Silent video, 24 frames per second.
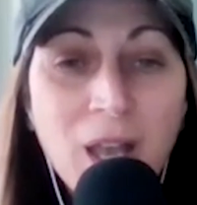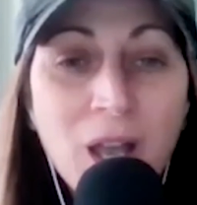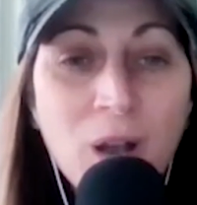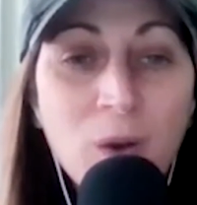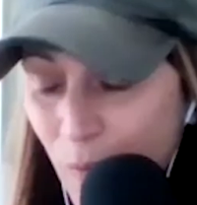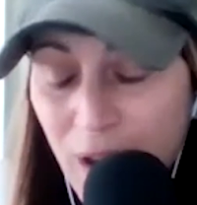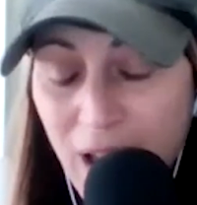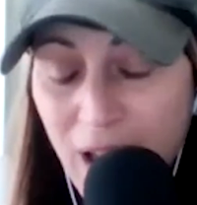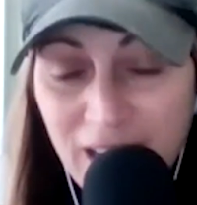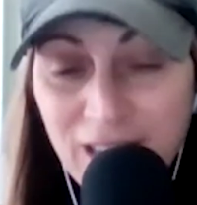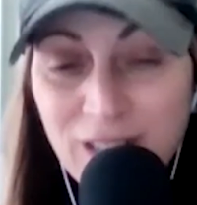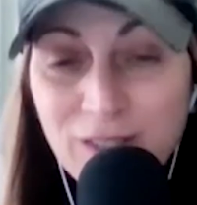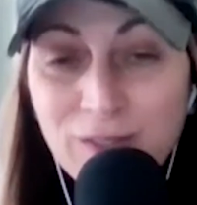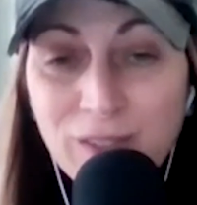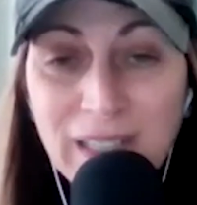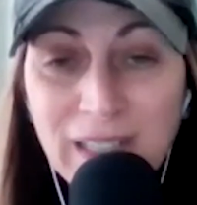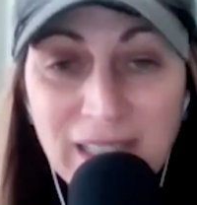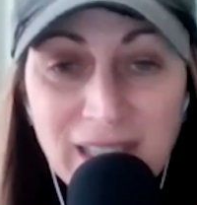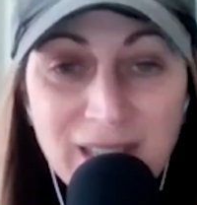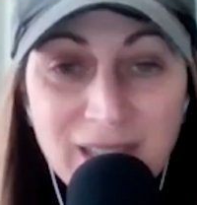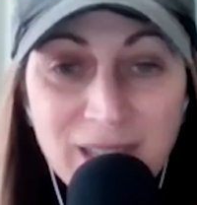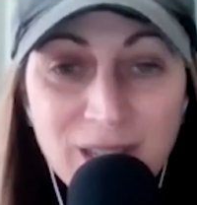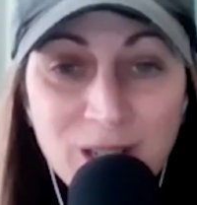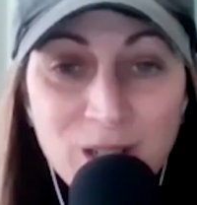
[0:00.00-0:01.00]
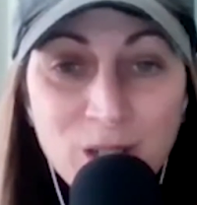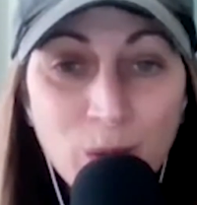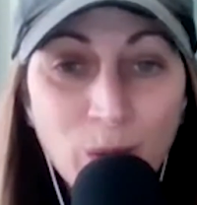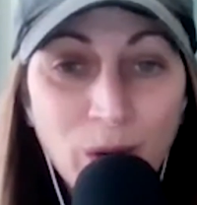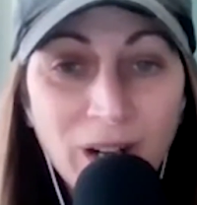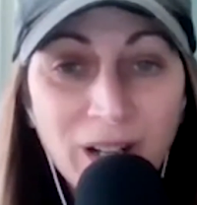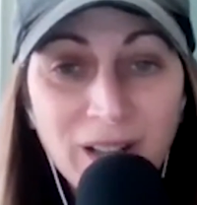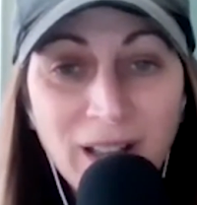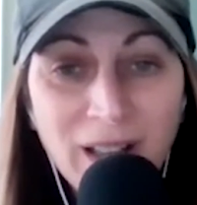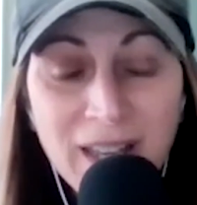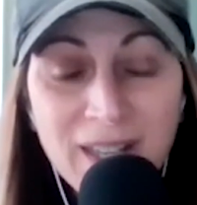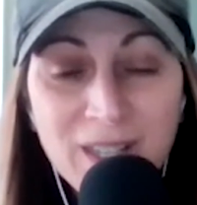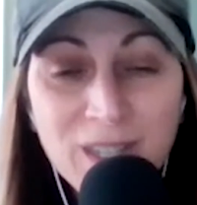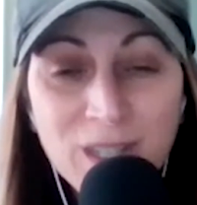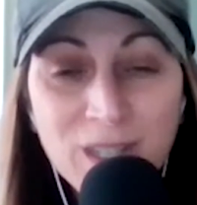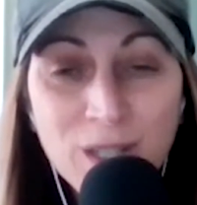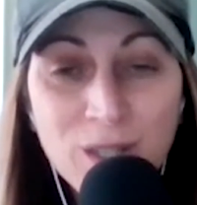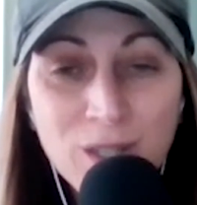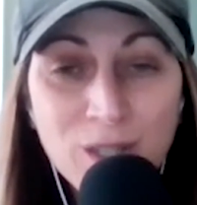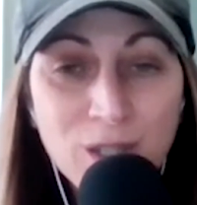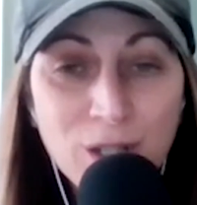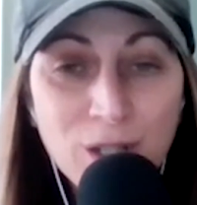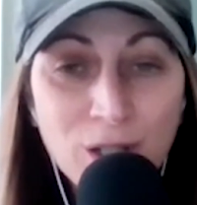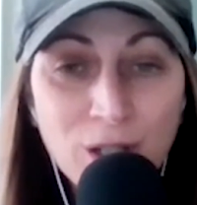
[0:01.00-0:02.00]
We actively listen to our clients'
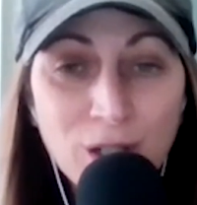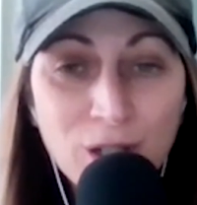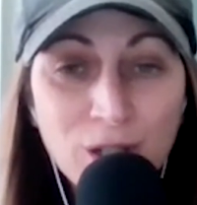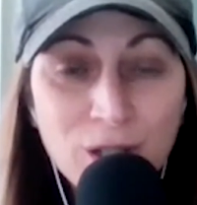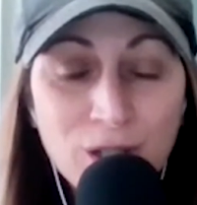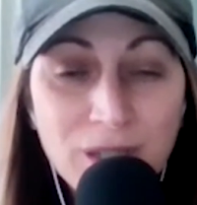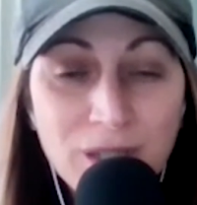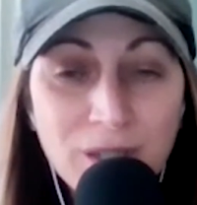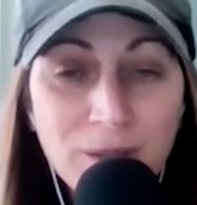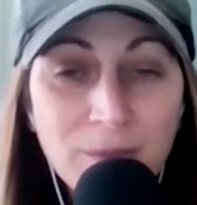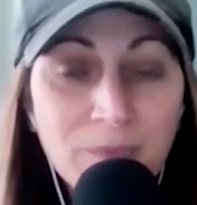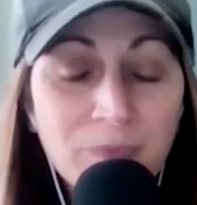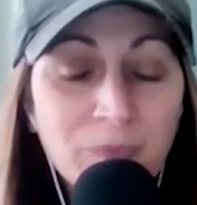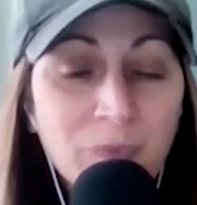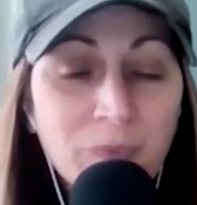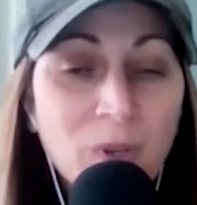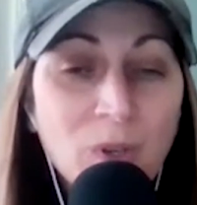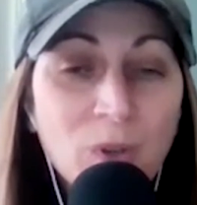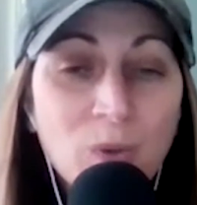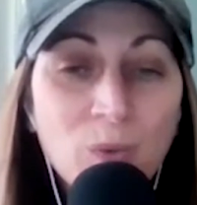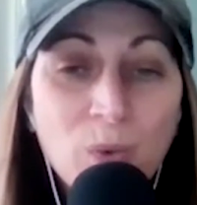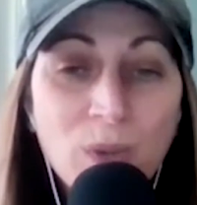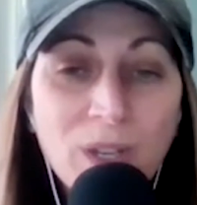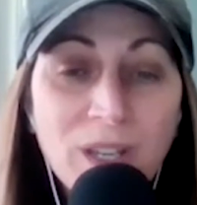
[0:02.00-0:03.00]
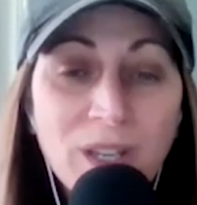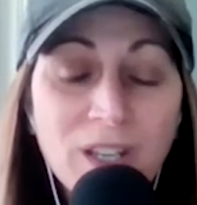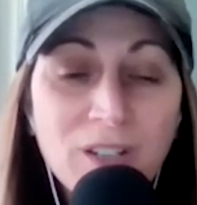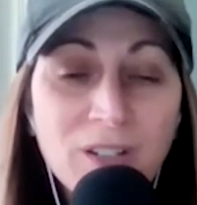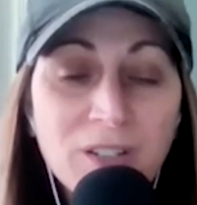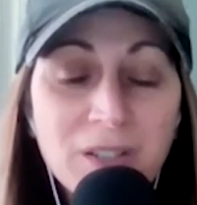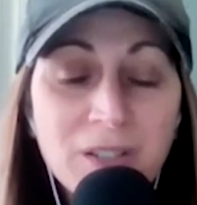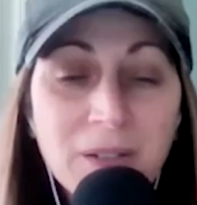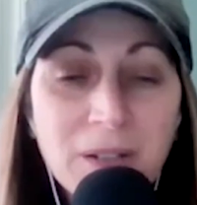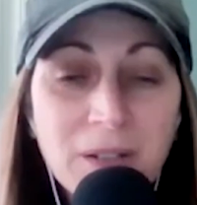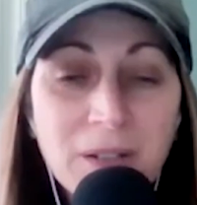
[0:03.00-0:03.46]
concerns. We